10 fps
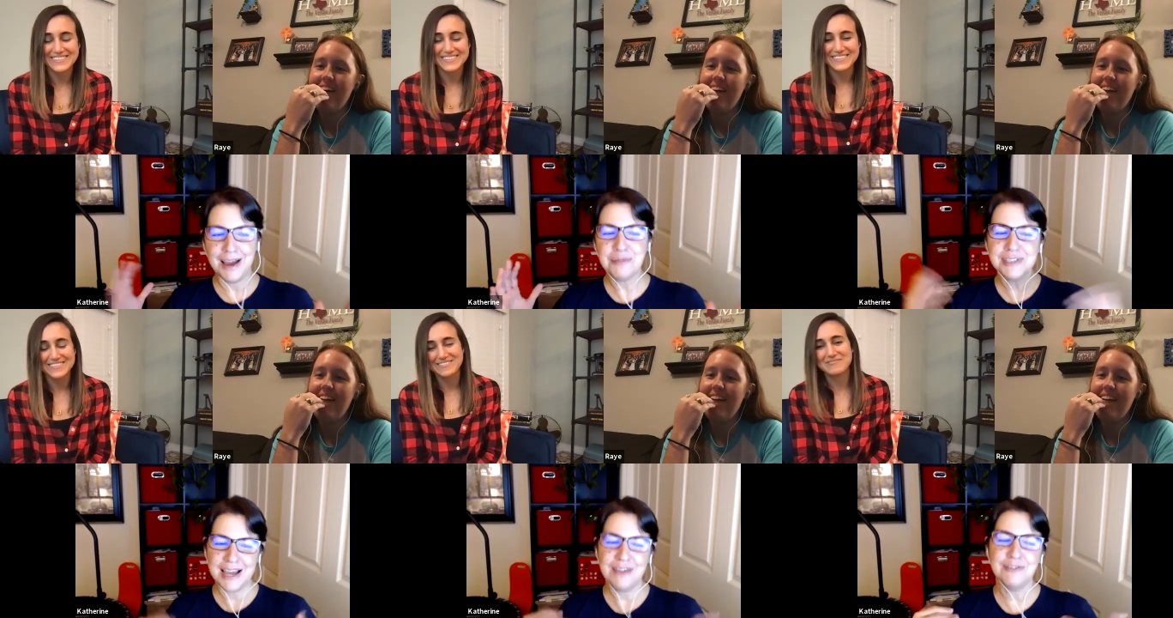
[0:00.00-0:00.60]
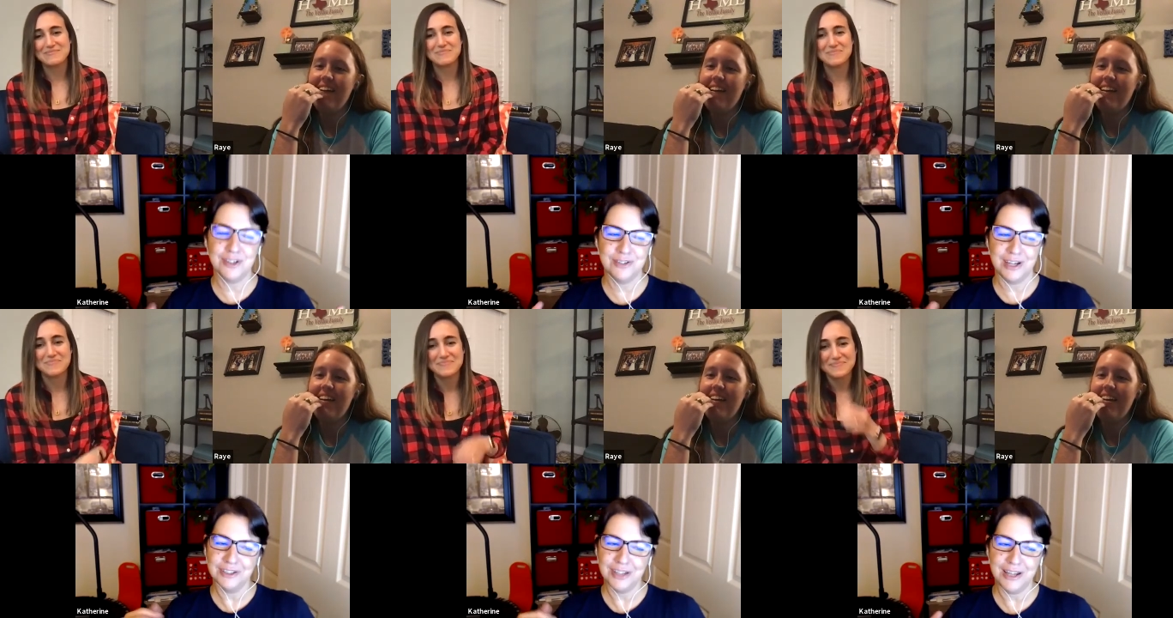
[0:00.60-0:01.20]
Speaker 1: I will download
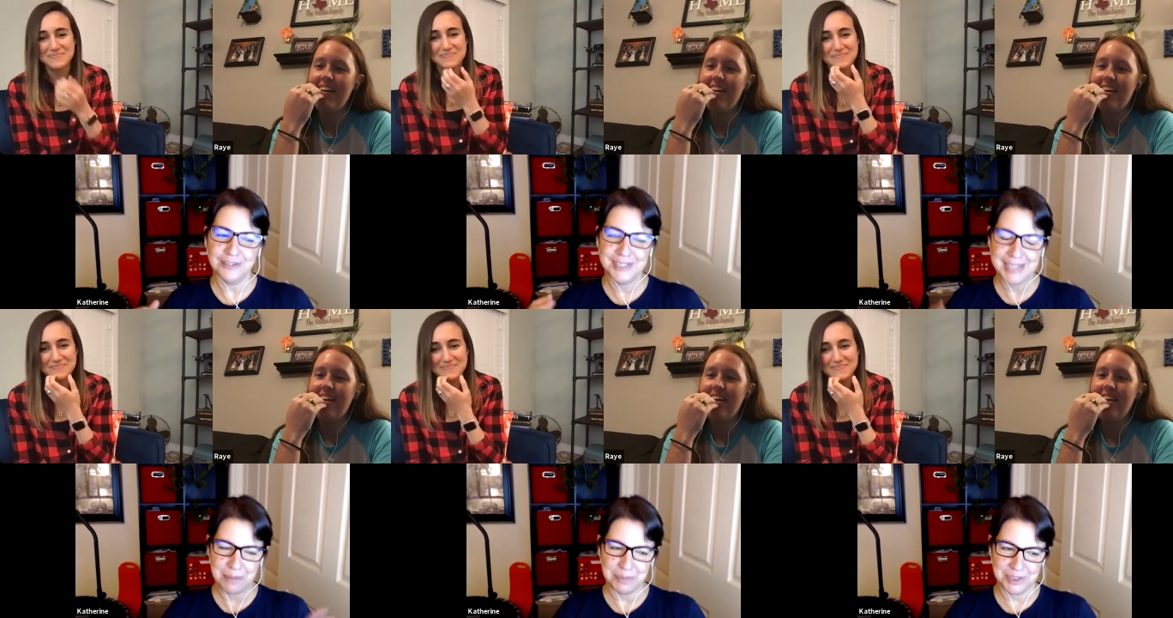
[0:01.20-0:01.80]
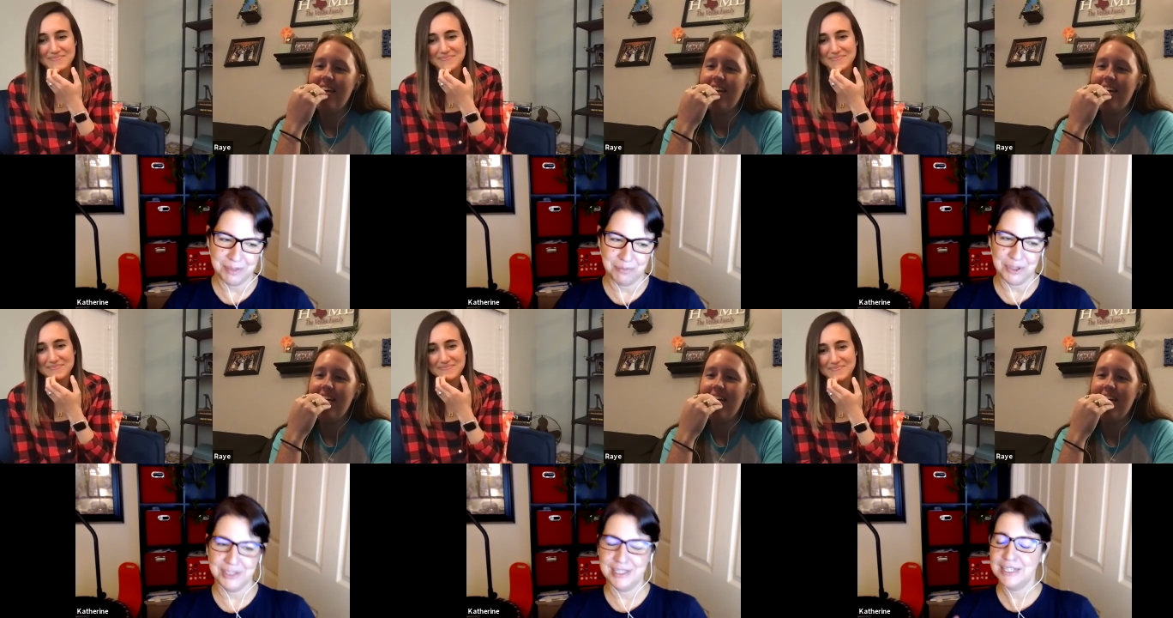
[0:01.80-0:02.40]
a lot of samples of
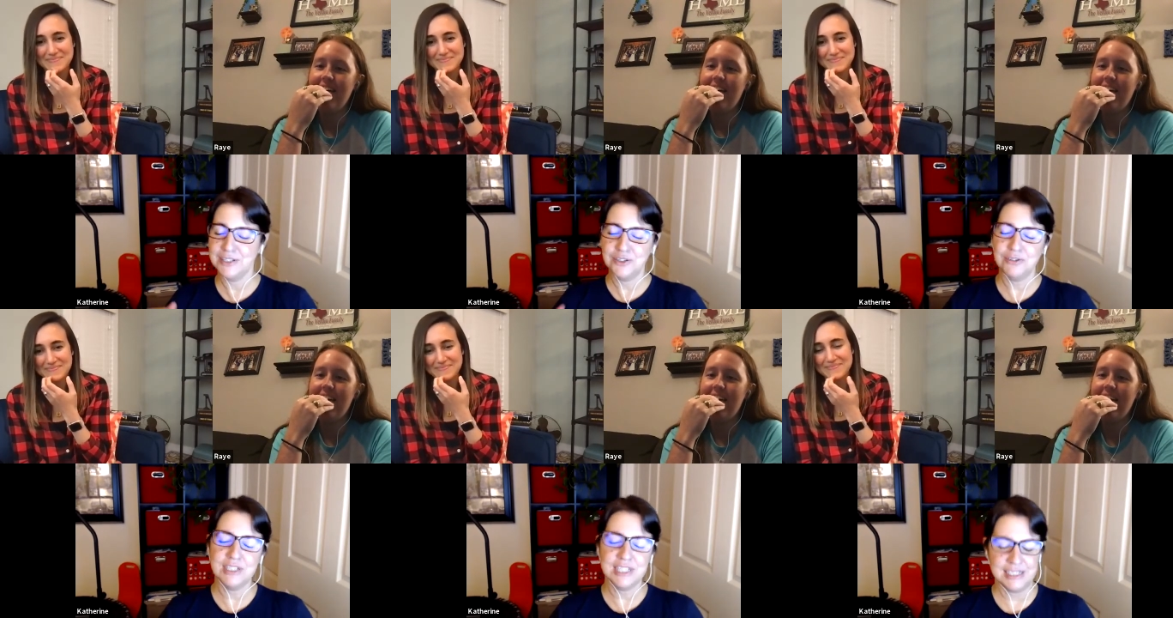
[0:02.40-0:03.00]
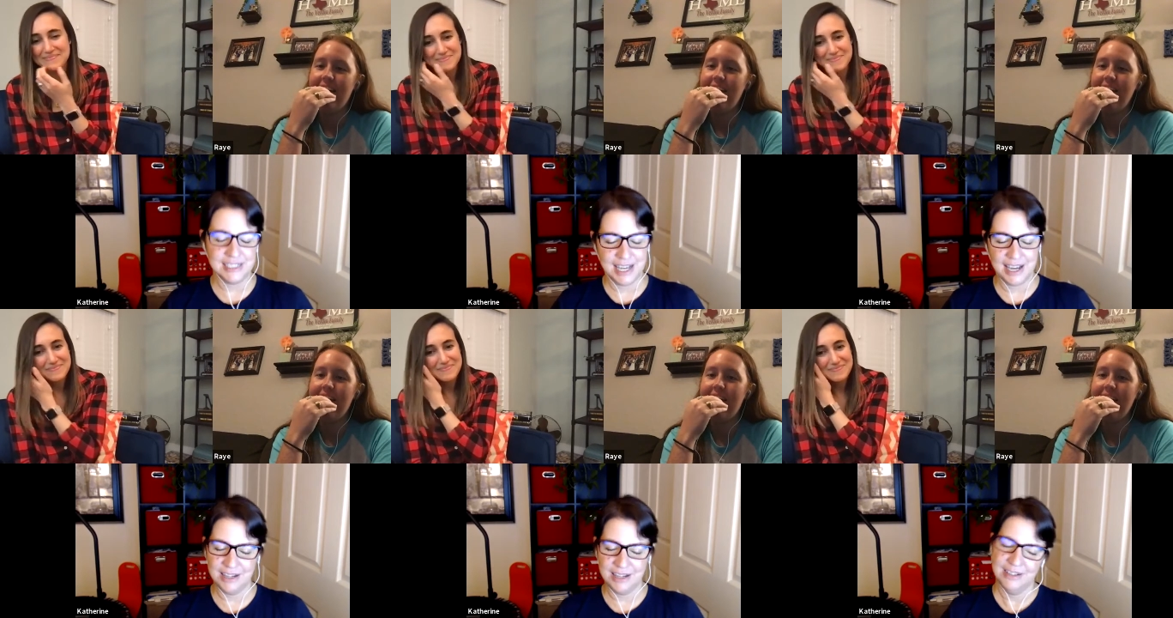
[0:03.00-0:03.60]
books, and as soon as it's
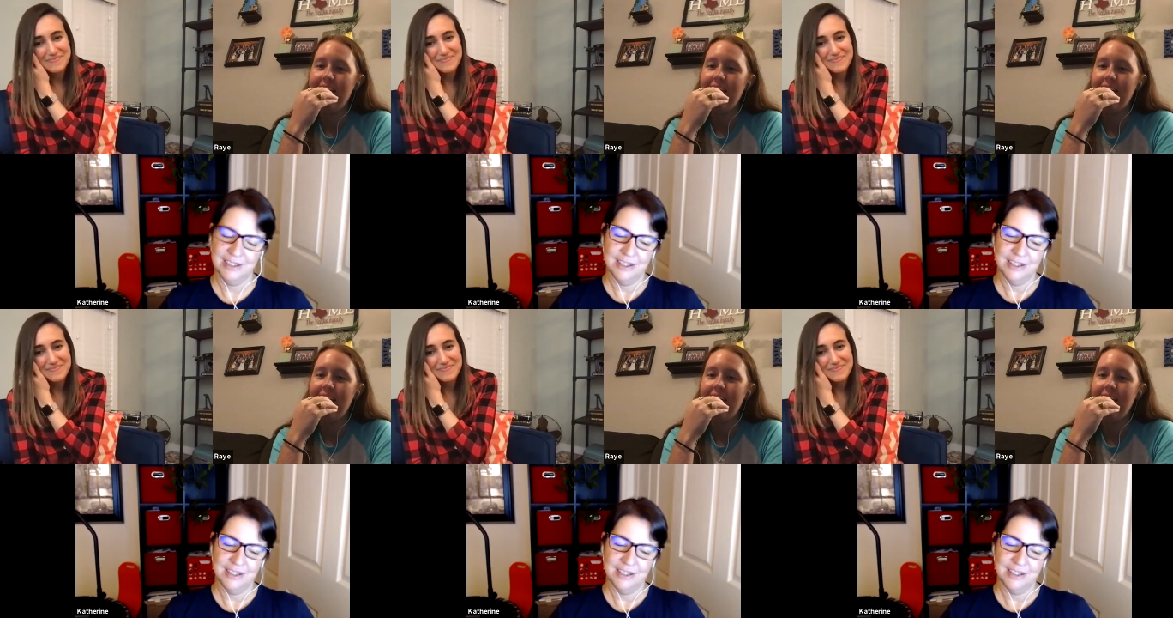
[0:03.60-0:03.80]
a